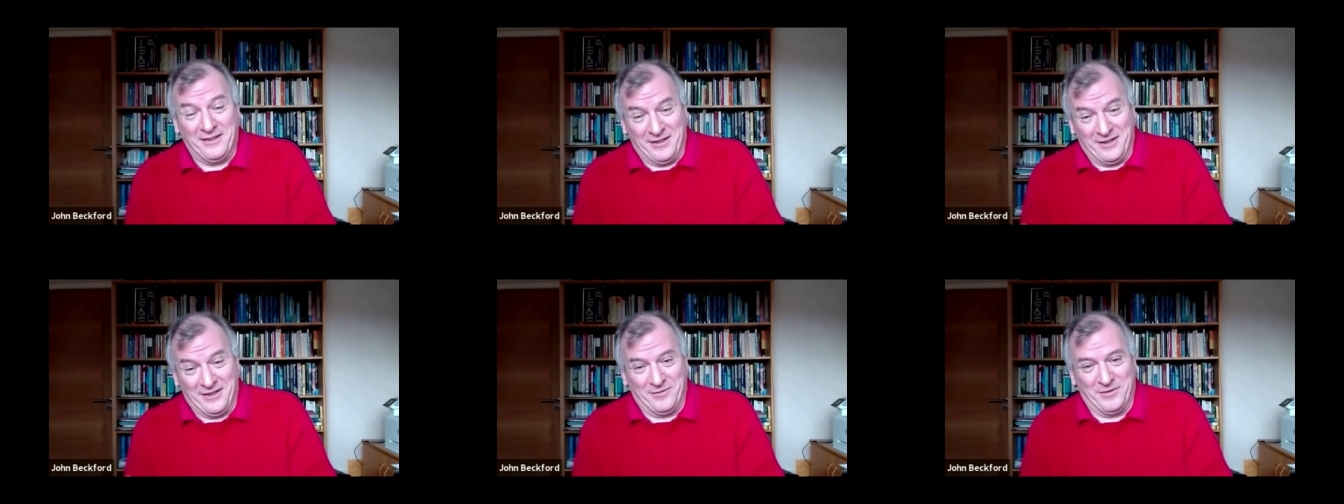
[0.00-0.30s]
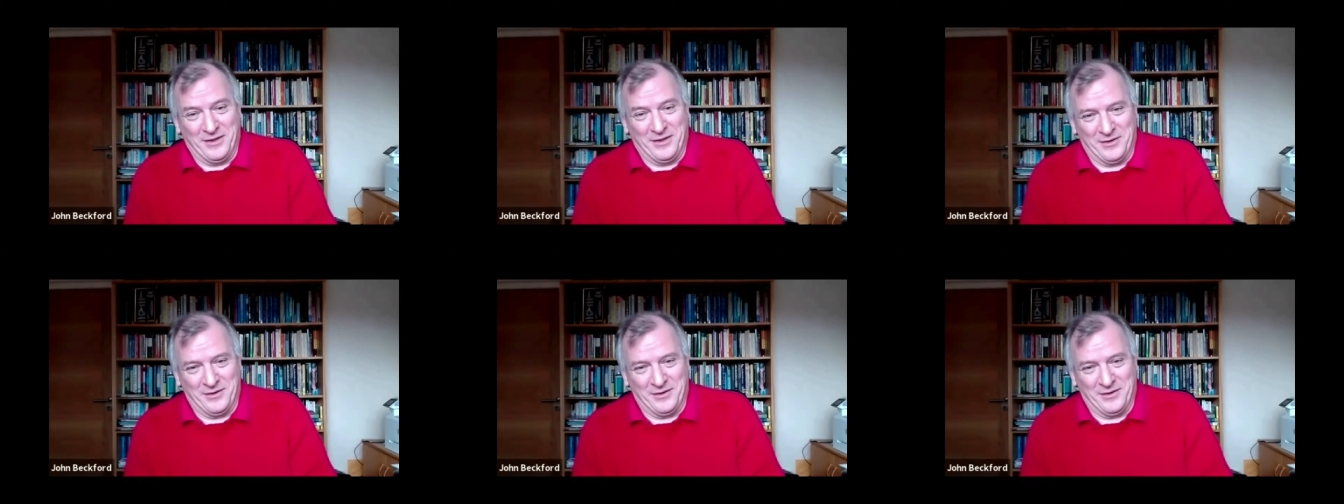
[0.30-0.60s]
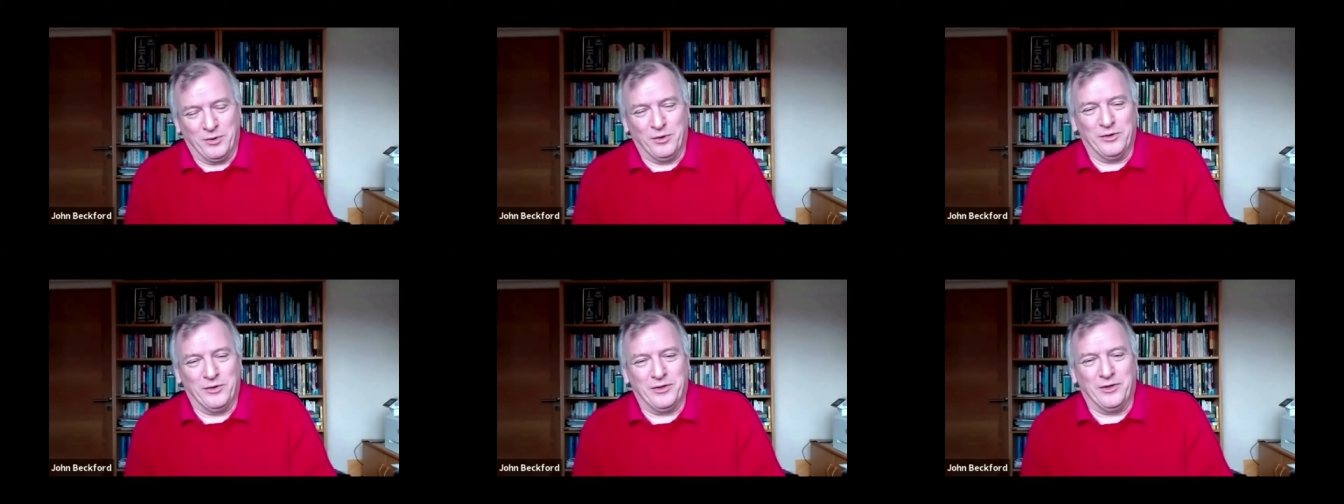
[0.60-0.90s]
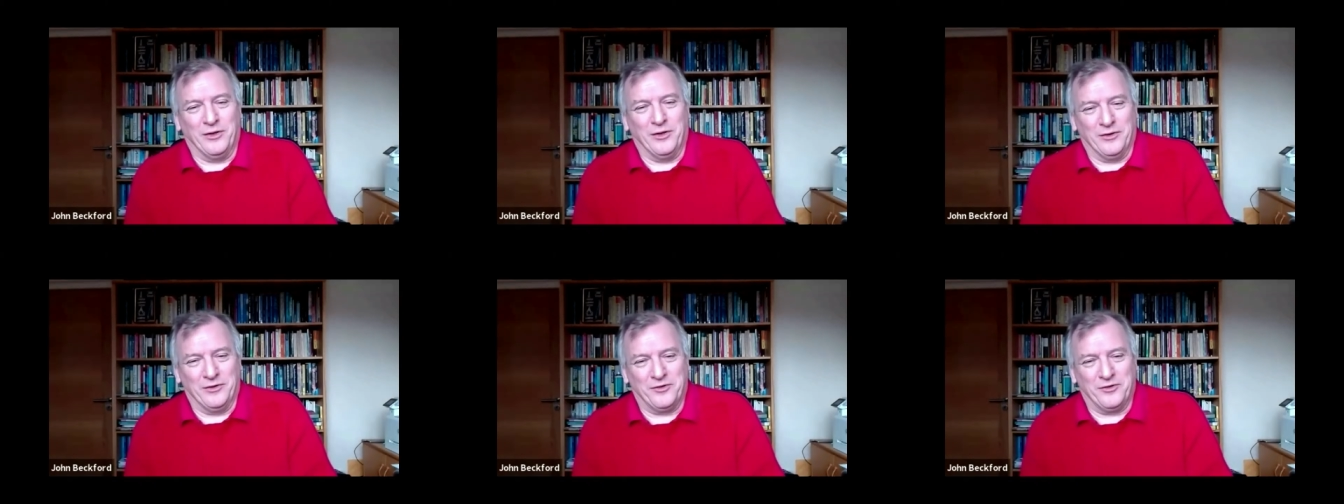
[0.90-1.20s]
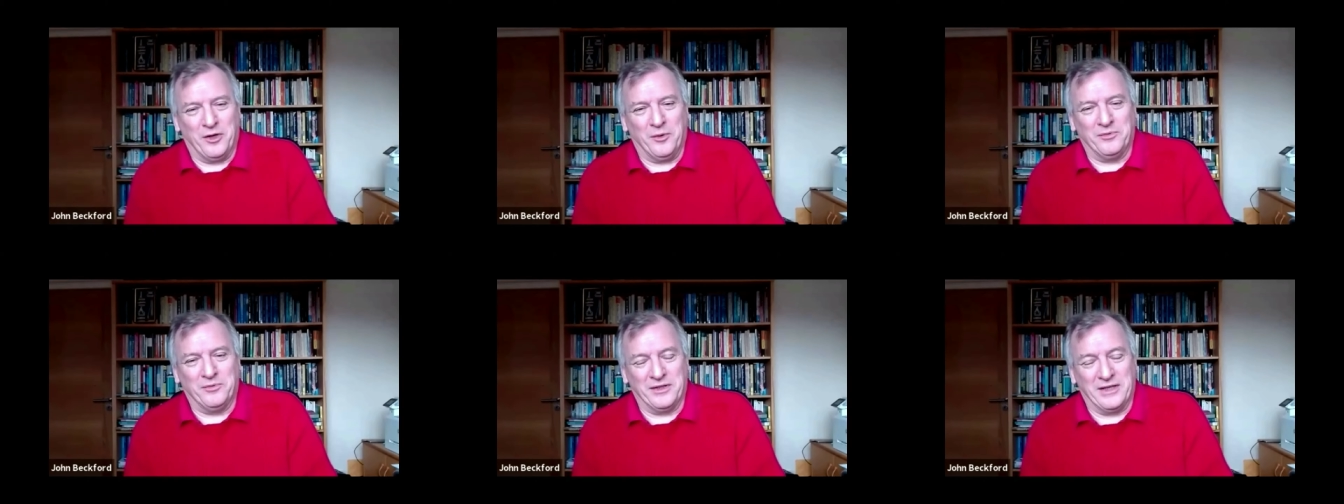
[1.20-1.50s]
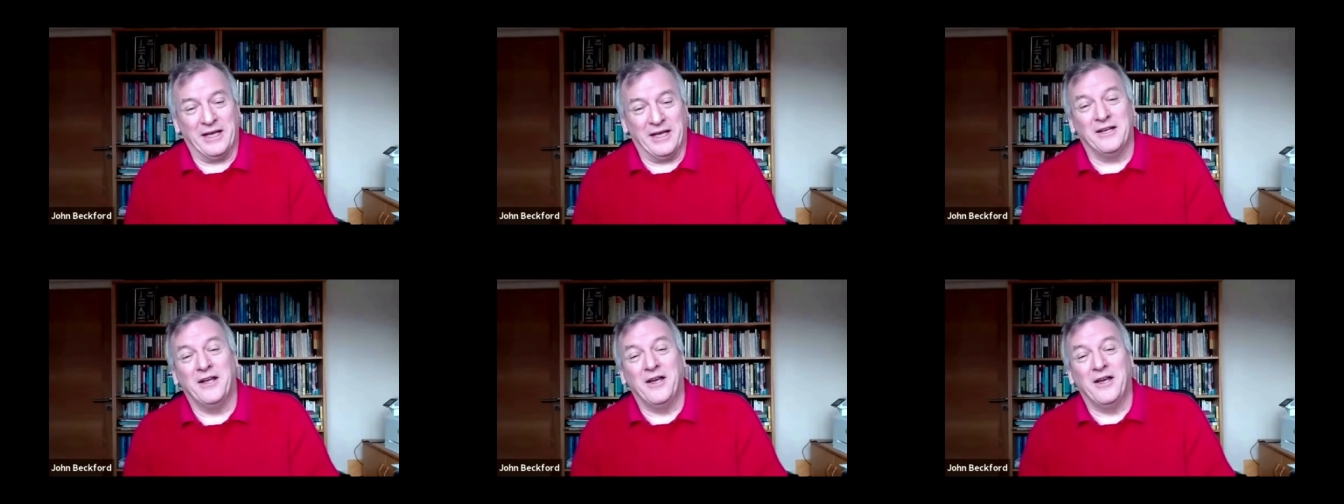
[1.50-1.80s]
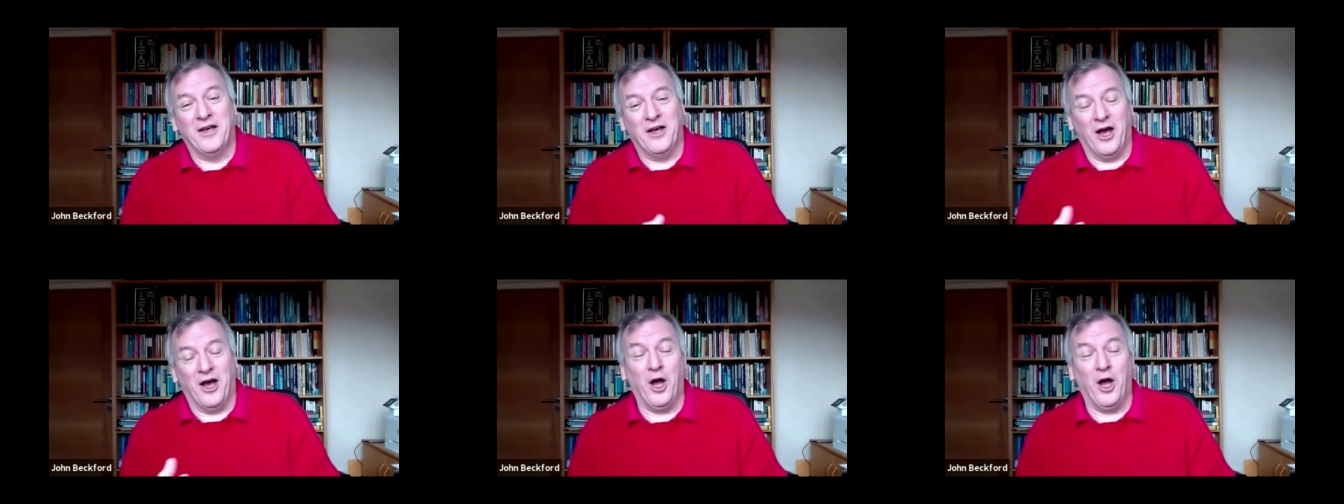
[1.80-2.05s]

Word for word: the, the, the ball cock drops again,